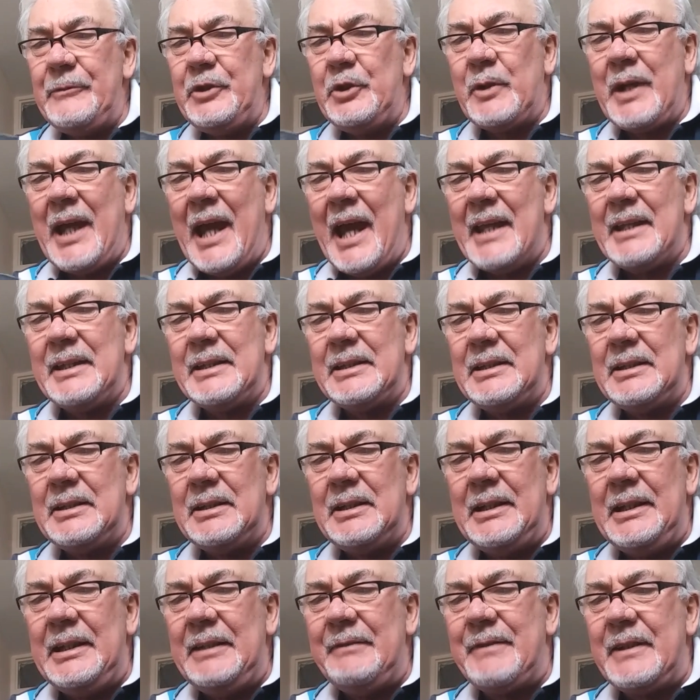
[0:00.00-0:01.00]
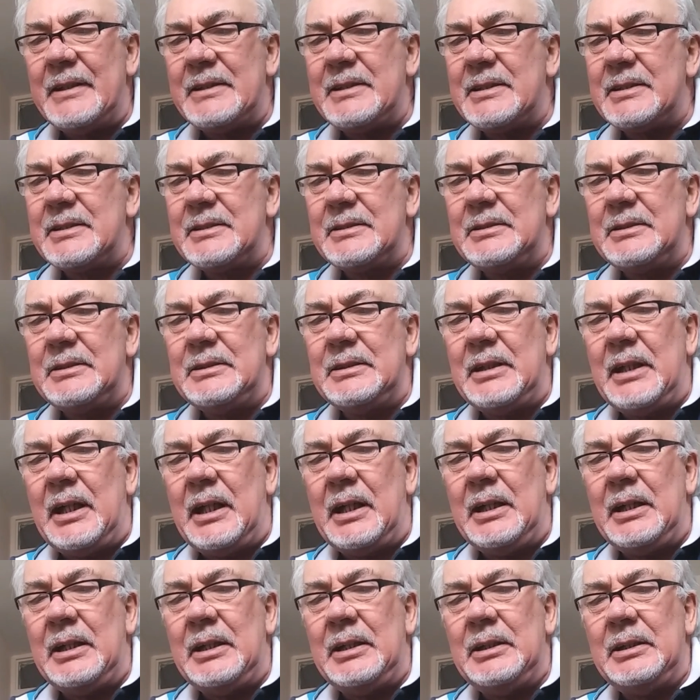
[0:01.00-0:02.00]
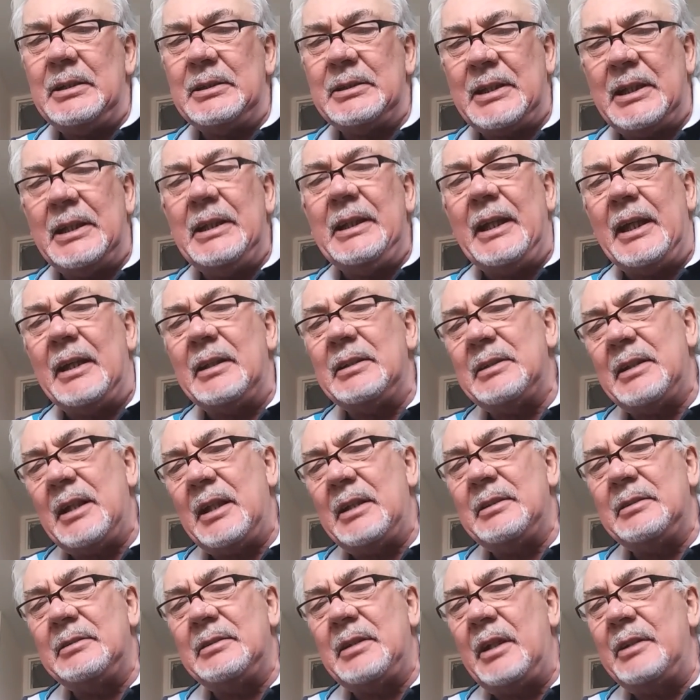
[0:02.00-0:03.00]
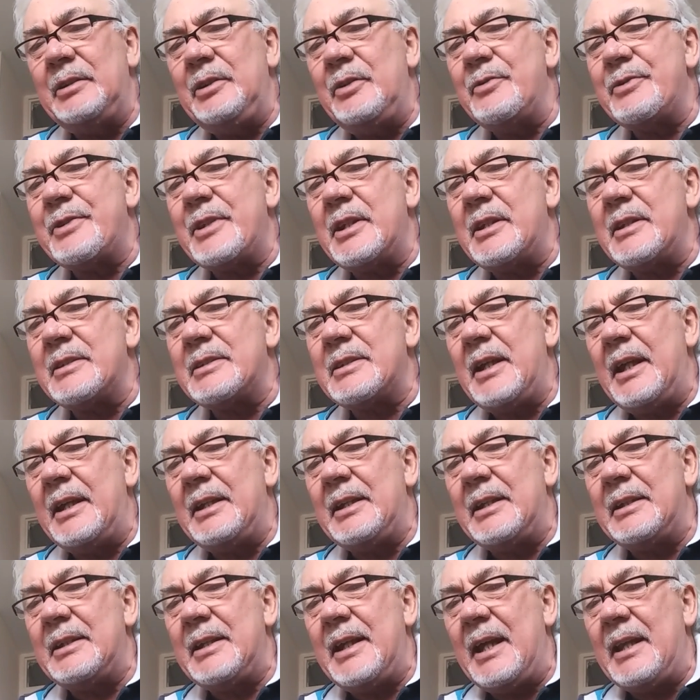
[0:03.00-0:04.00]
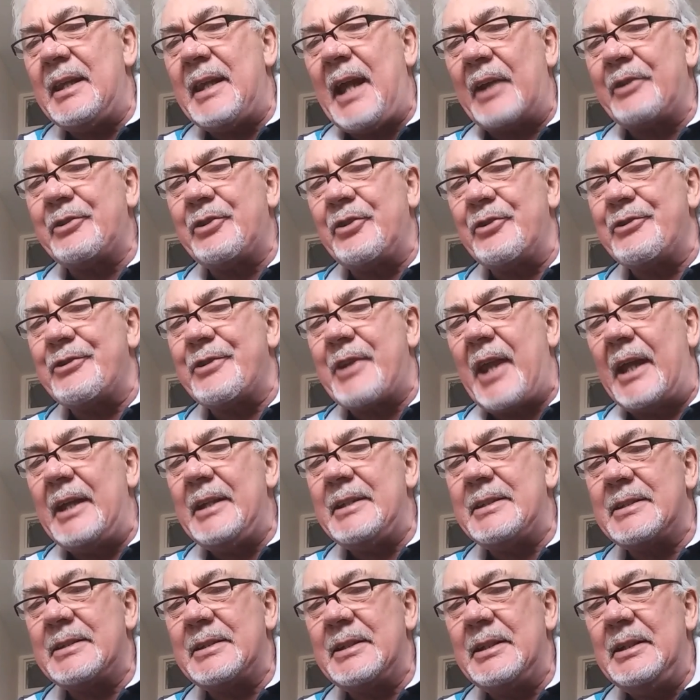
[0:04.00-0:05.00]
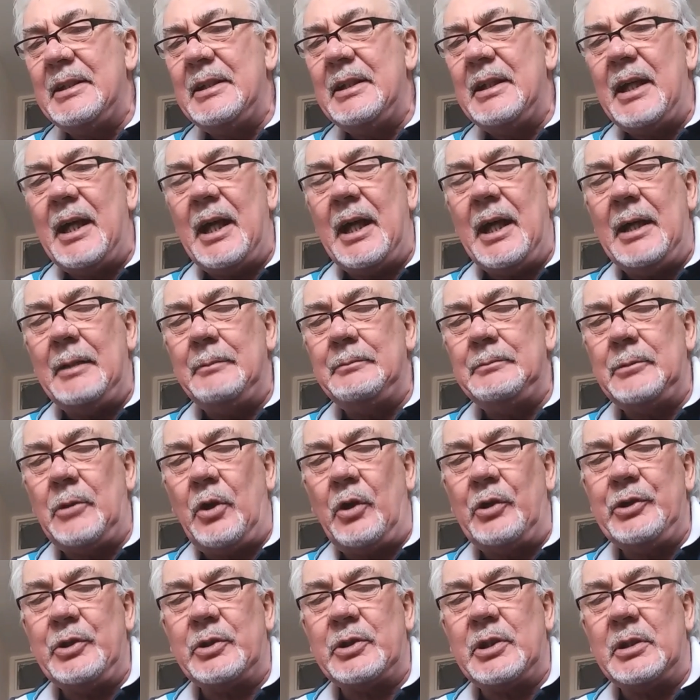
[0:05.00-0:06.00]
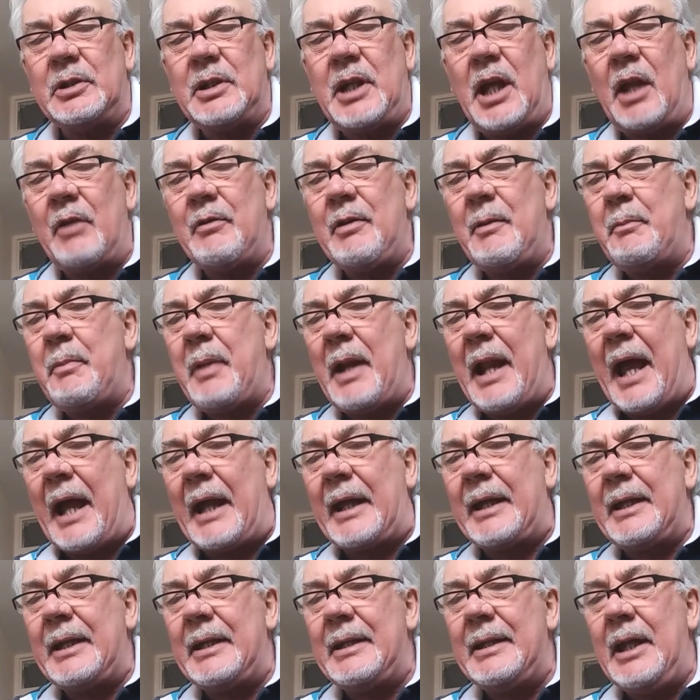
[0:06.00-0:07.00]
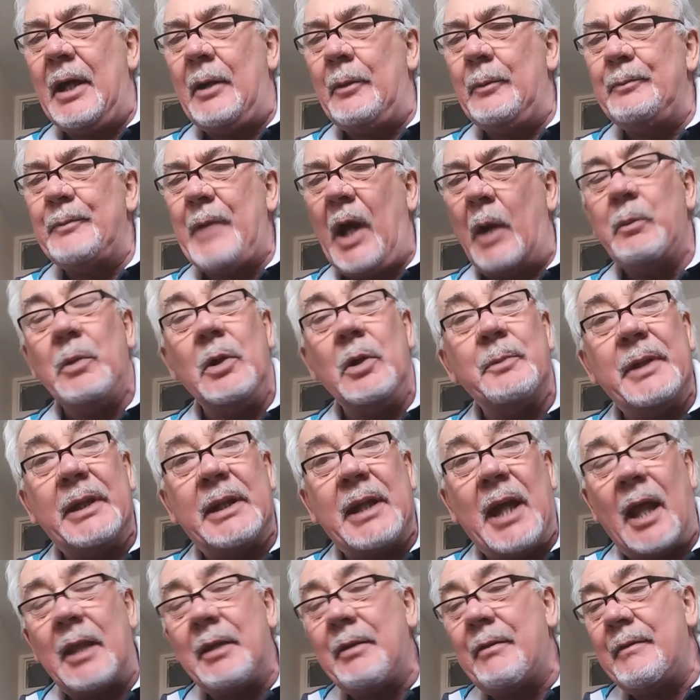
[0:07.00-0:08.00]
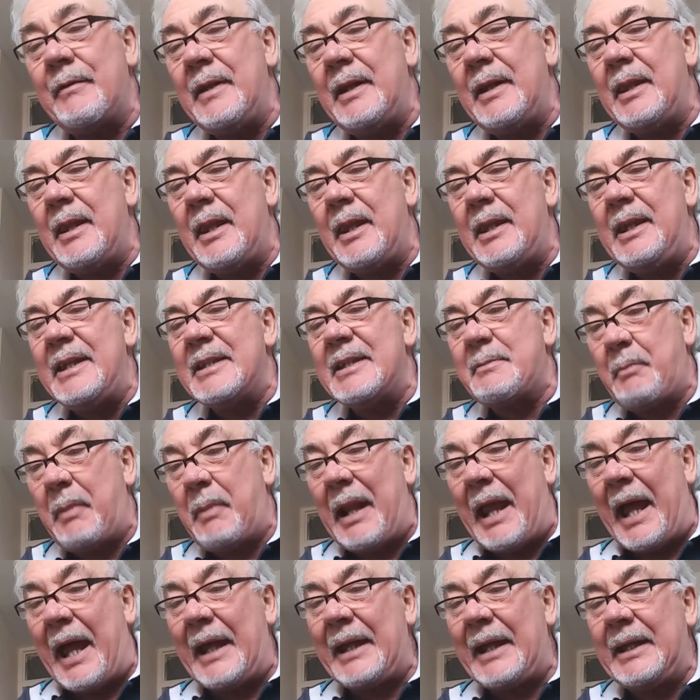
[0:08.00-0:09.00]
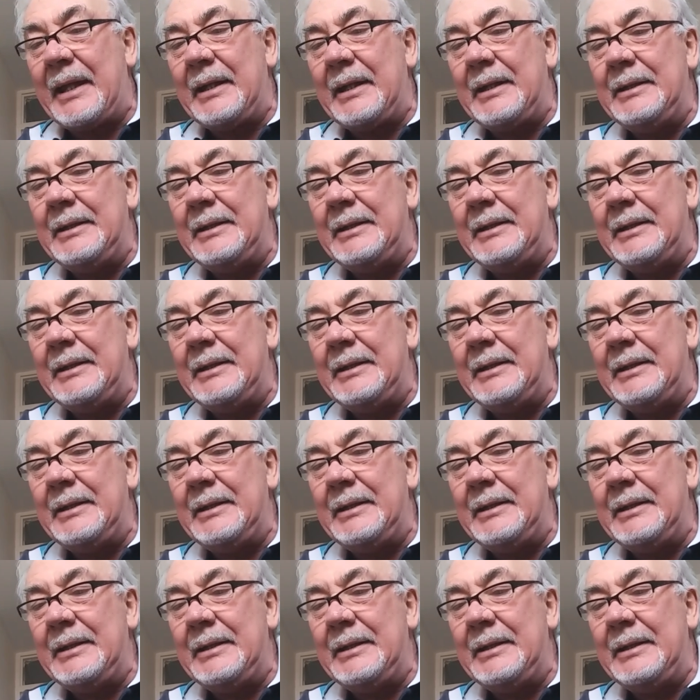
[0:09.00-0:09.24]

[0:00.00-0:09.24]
you can leave it clear and use it as in a natural state, or you could colour it black. Now, I will be colouring these black.